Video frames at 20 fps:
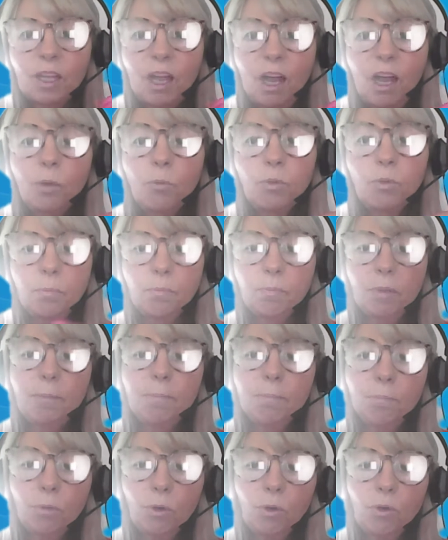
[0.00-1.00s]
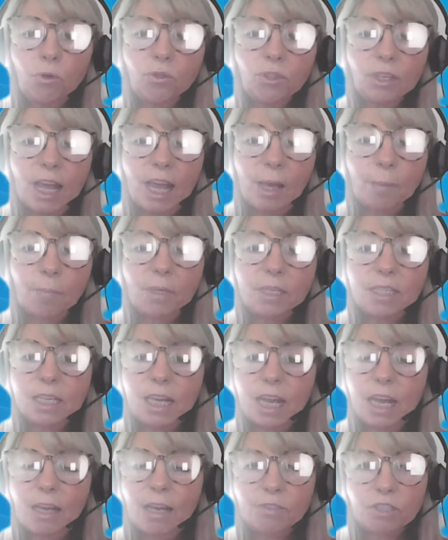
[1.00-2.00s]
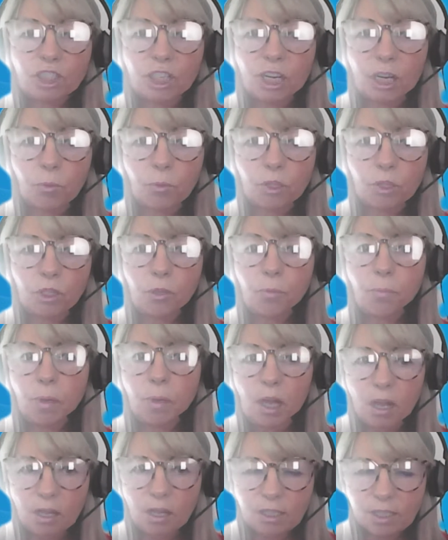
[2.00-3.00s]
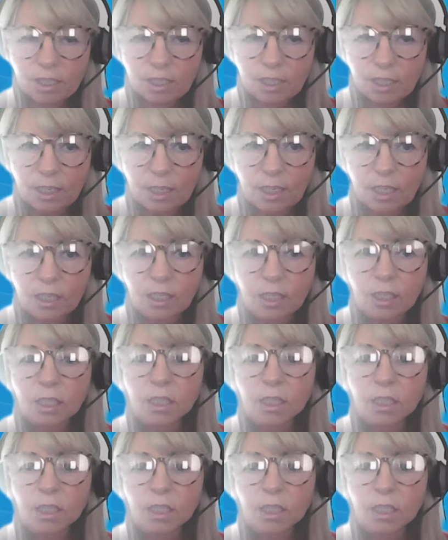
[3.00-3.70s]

I would be more than happy to have a chat with you personally.